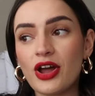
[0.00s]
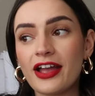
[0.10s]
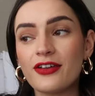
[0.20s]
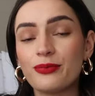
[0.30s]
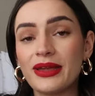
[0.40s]

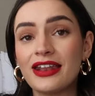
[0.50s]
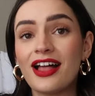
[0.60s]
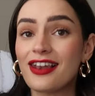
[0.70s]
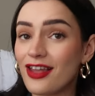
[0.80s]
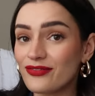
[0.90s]
I have been
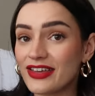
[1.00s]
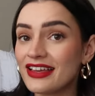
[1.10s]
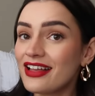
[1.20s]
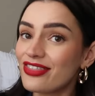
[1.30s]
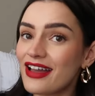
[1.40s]

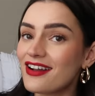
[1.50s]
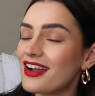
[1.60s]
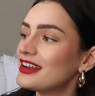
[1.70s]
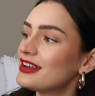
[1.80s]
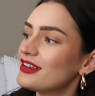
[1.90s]
loving that
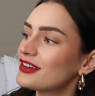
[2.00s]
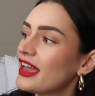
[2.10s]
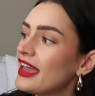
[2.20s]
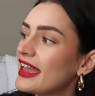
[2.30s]
kind of look.